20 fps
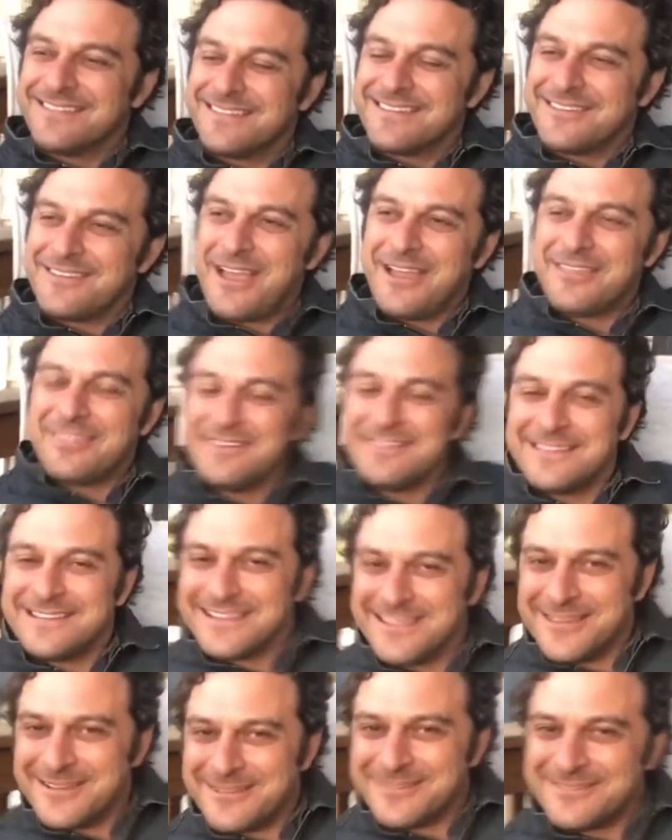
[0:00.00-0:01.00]
I think
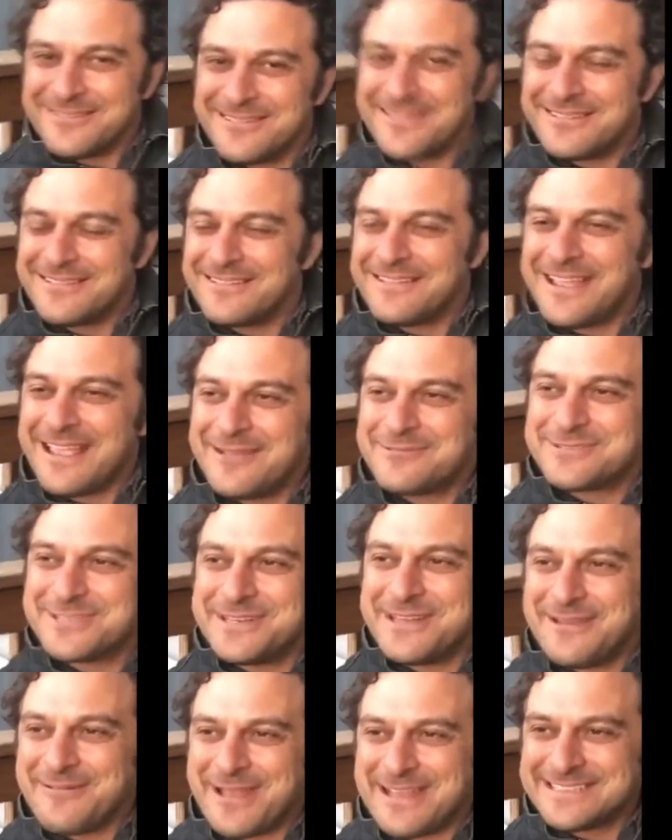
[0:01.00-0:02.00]
that
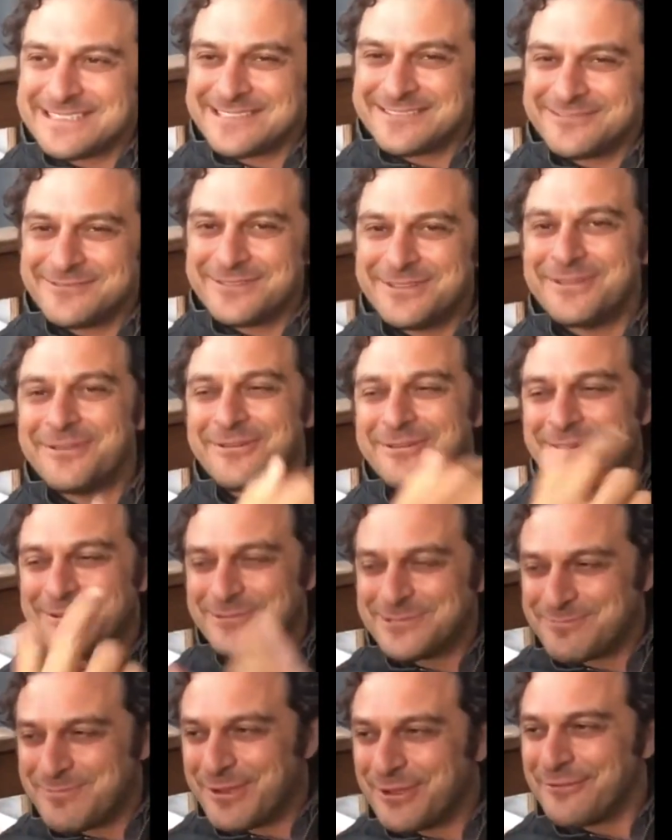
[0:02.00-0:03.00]
Amsterdam has, you know, it
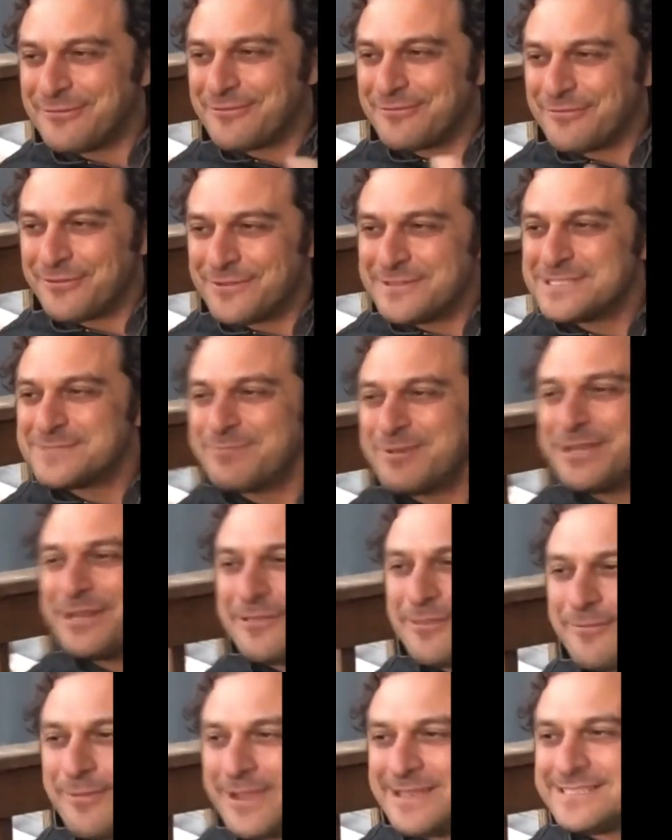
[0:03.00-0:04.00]
was built for the speed of
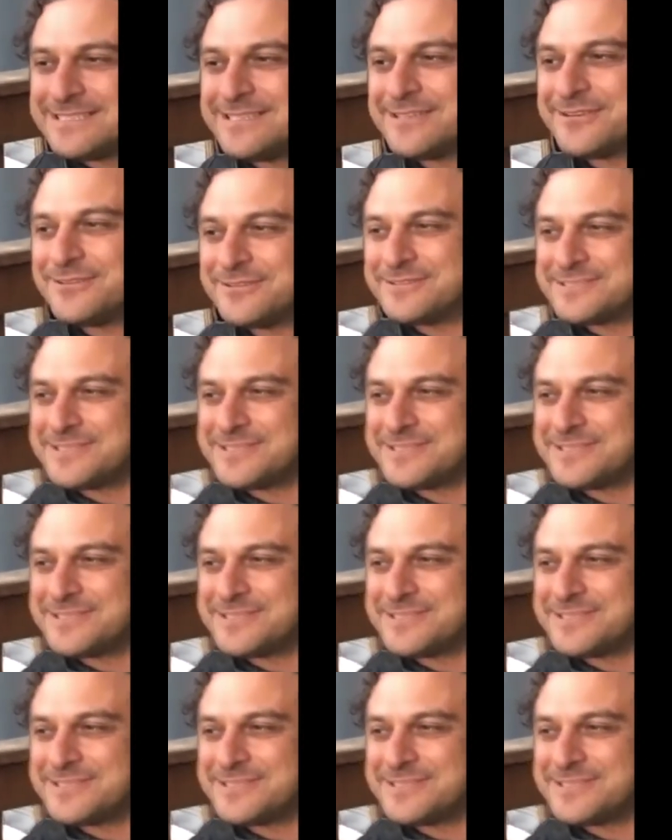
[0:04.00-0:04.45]
the bicycle.